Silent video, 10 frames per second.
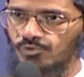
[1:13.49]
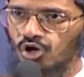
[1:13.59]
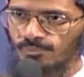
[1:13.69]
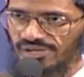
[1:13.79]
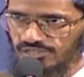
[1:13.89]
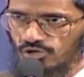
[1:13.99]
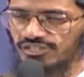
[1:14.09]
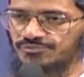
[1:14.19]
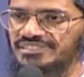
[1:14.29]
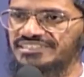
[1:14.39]
Almighty God
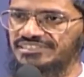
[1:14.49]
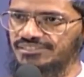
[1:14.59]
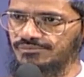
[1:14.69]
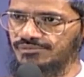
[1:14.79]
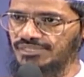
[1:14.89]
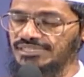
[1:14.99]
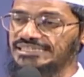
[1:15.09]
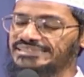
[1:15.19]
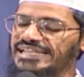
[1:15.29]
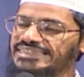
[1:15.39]
is speaking here.
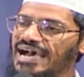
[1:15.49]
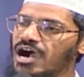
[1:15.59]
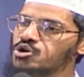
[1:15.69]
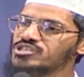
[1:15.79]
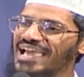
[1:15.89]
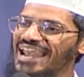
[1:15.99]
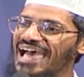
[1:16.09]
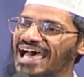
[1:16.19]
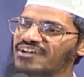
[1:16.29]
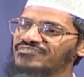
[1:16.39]
That thou shalt
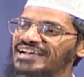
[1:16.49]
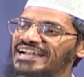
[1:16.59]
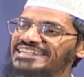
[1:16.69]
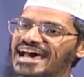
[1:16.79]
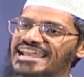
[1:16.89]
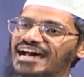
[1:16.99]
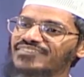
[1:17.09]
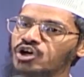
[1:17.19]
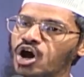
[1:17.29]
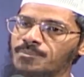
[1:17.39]
have none
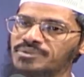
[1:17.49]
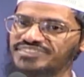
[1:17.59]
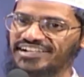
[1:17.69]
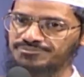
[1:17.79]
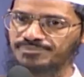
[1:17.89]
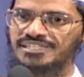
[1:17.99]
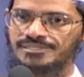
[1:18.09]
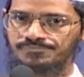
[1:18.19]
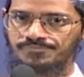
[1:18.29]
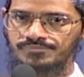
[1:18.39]
other God besides me.